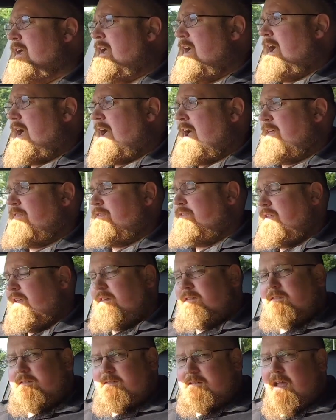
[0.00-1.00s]
And
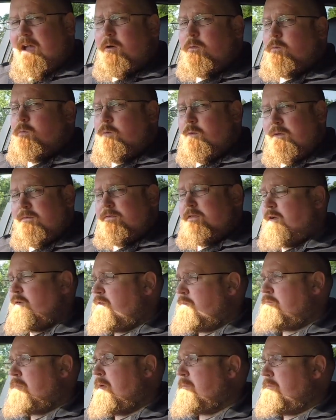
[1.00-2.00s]
this dealt with those
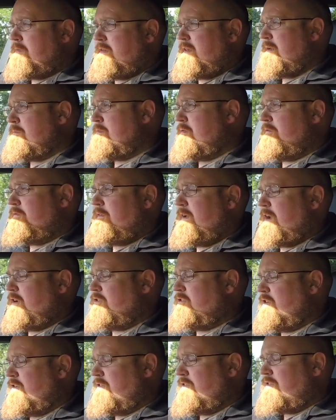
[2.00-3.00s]
bumps and
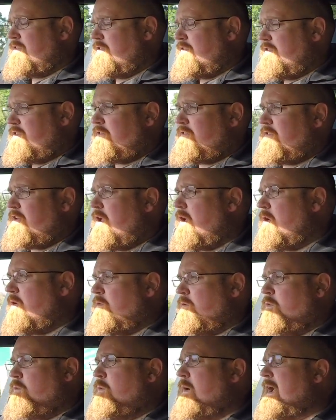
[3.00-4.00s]
imperfections so
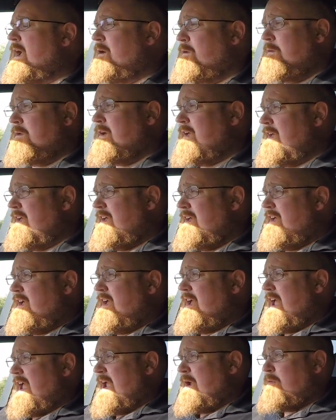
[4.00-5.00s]
well.
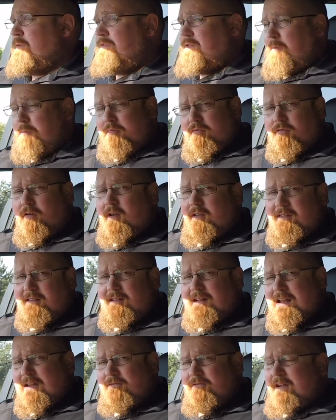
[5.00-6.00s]
It was
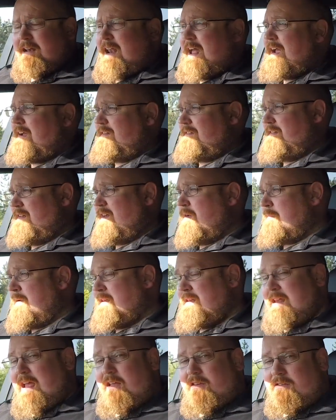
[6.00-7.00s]
surprisingly relaxing. I
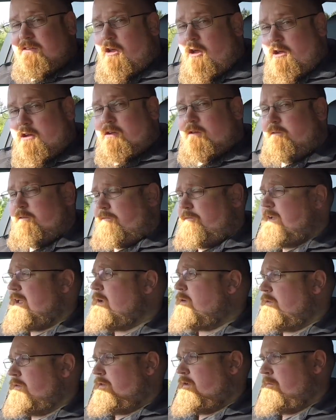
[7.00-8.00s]
mean, yes, I could
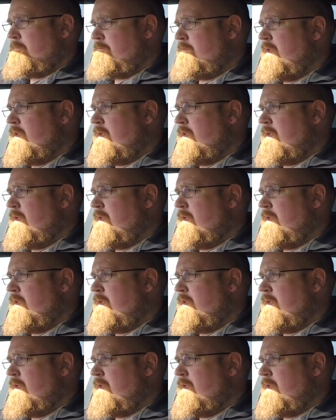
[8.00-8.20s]
feel them,